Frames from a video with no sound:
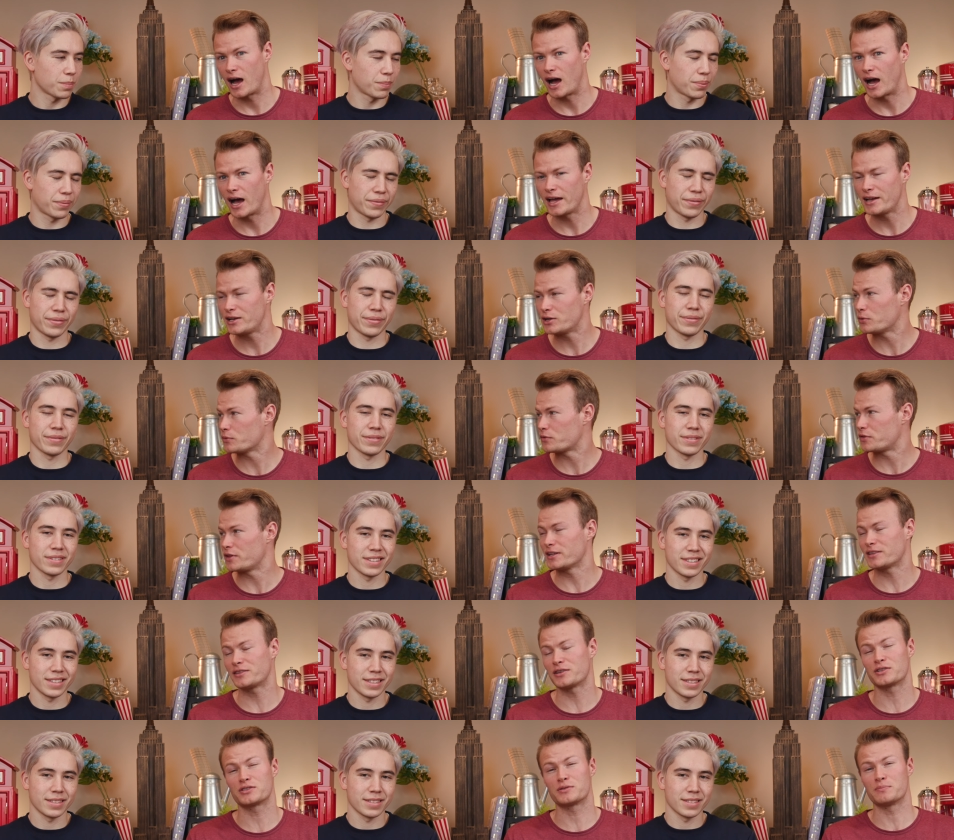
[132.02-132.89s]
Speaker 1: I don't
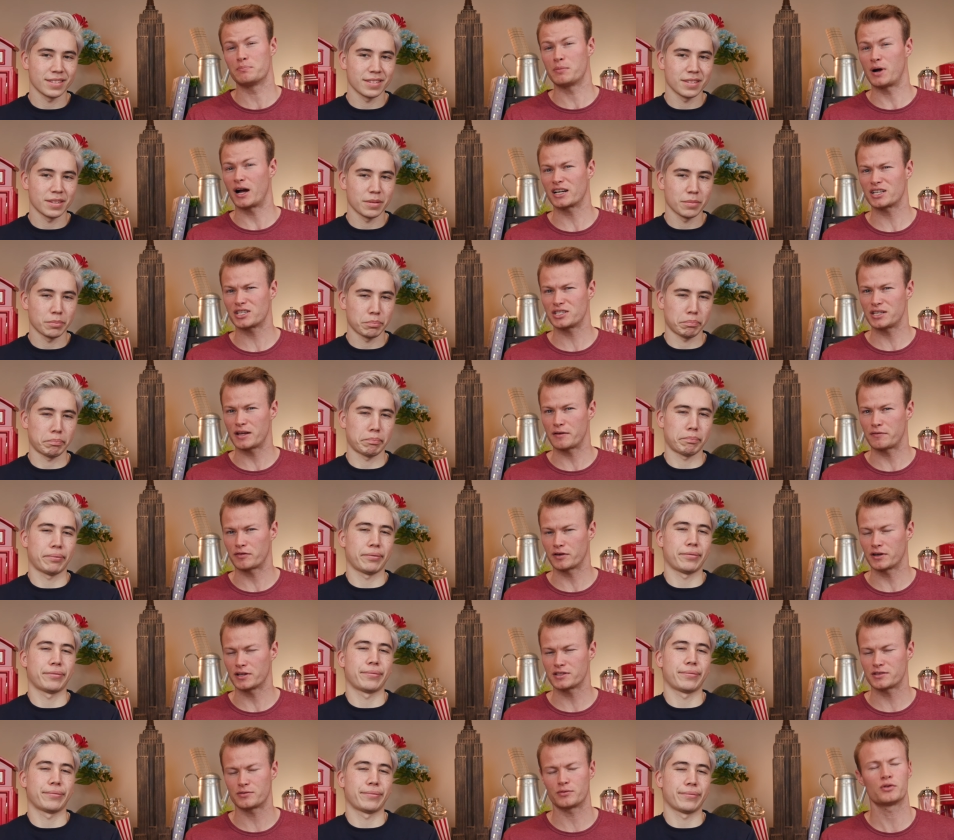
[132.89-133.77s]
think there's much
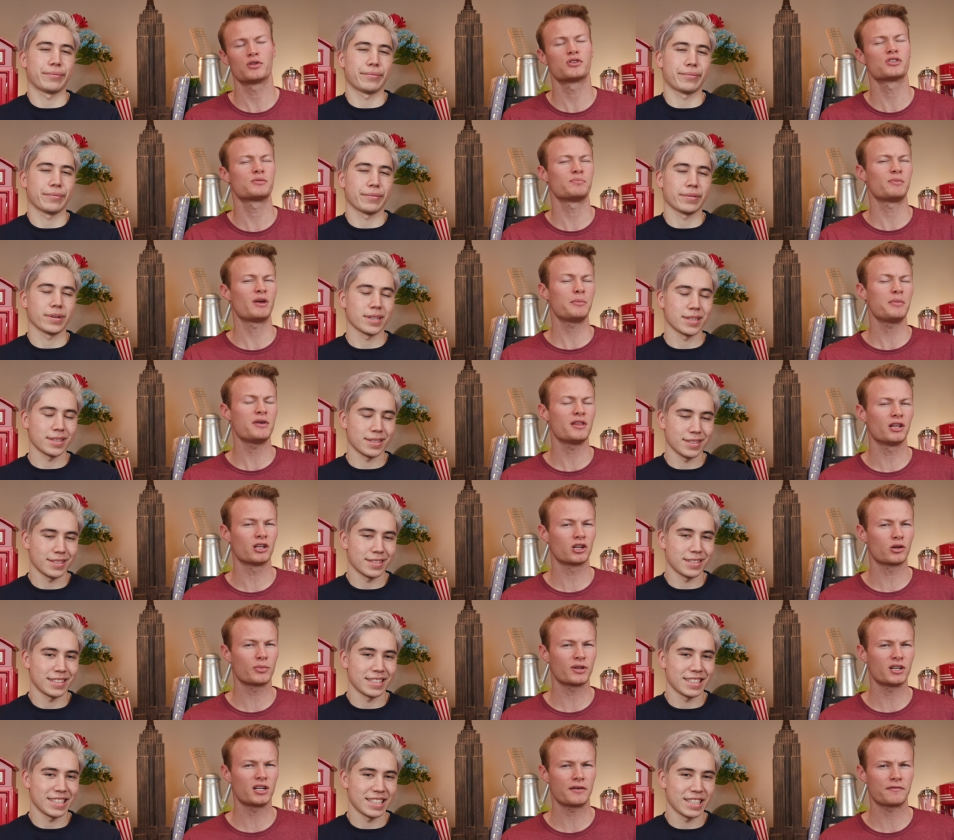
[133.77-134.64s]
difference, well, there's maybe a
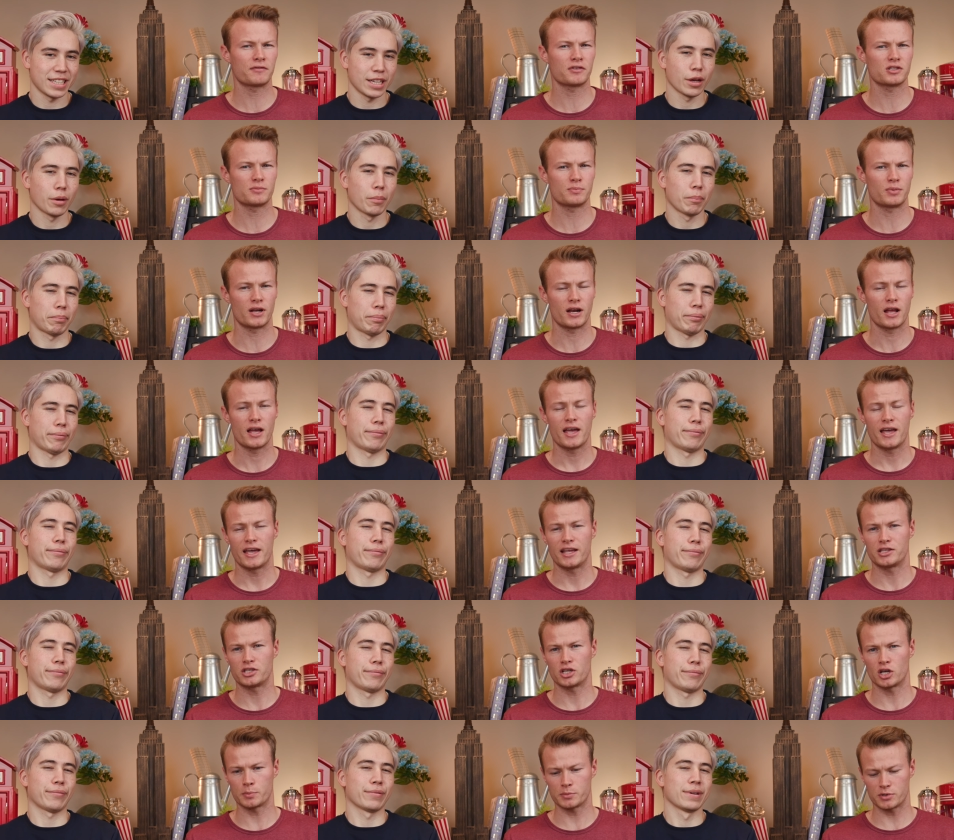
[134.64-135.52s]
little bit of difference, but
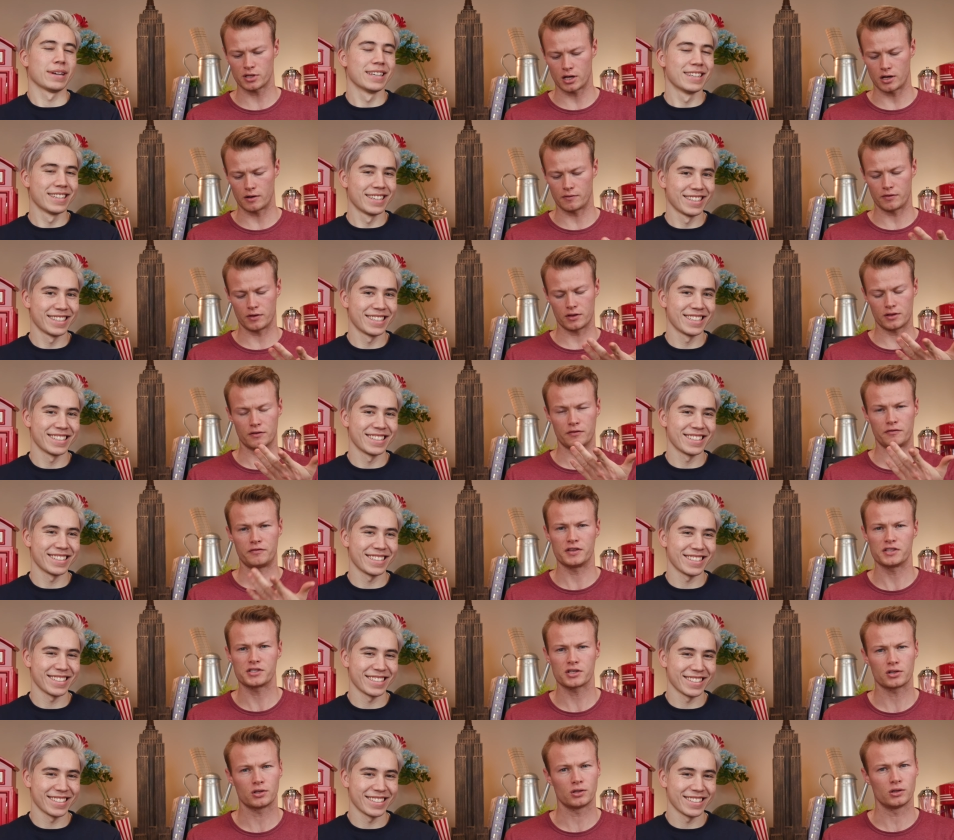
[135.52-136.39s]
in terms of the
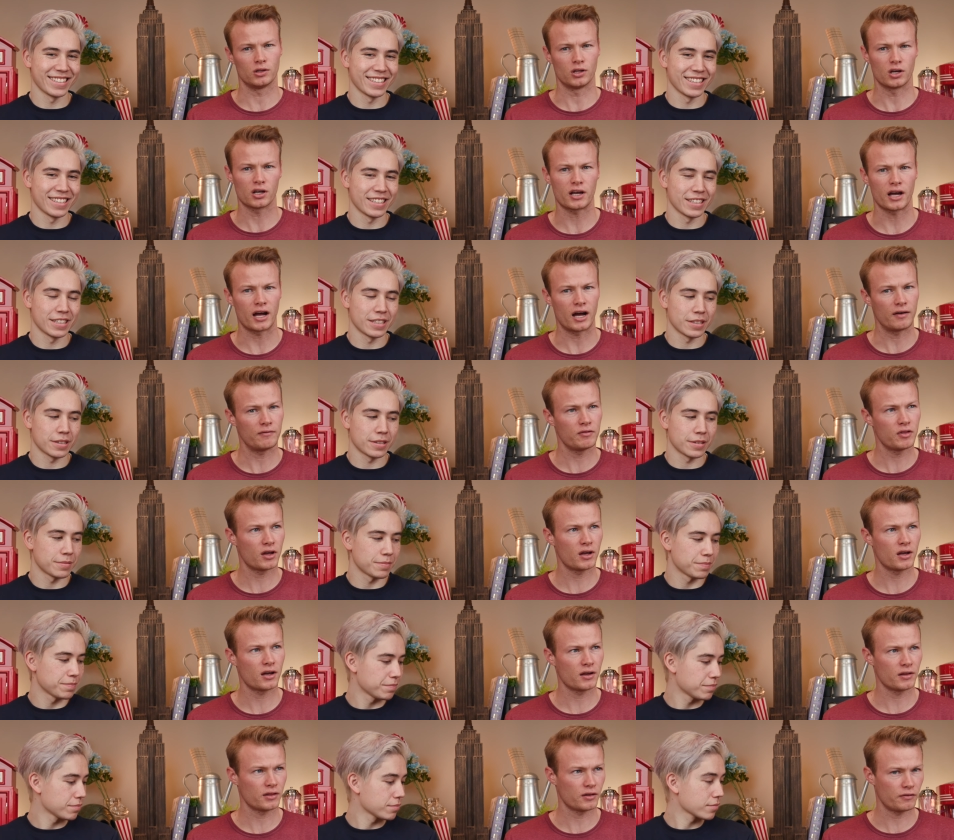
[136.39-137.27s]
physical look of
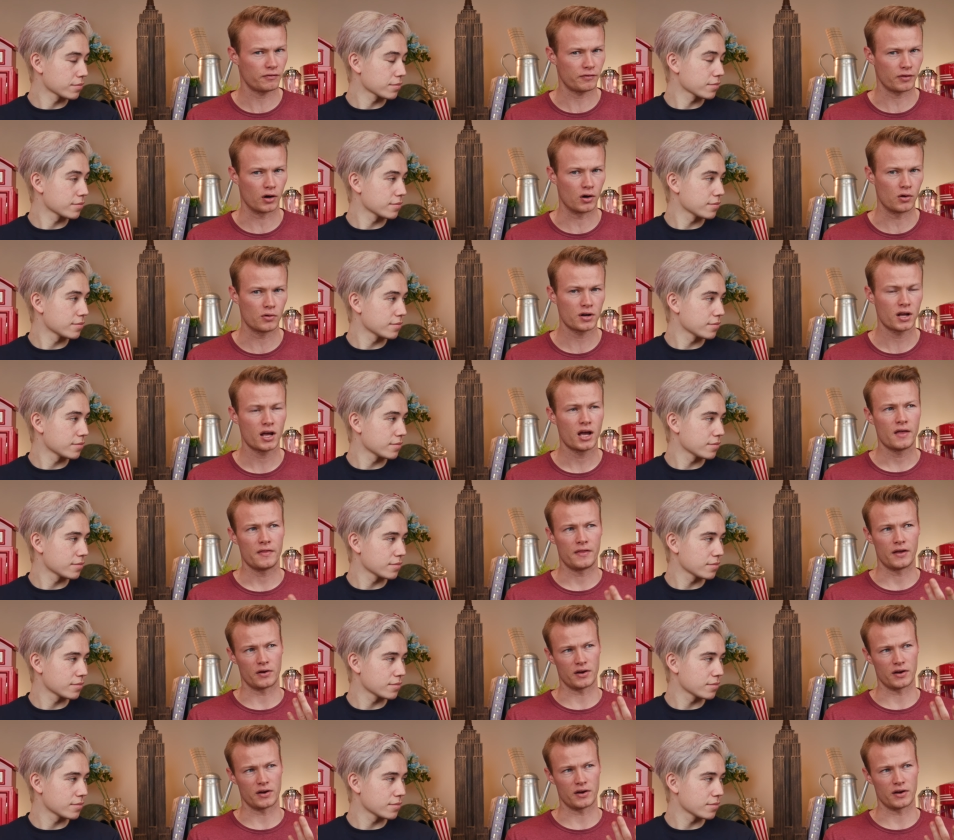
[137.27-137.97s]
the, the phone,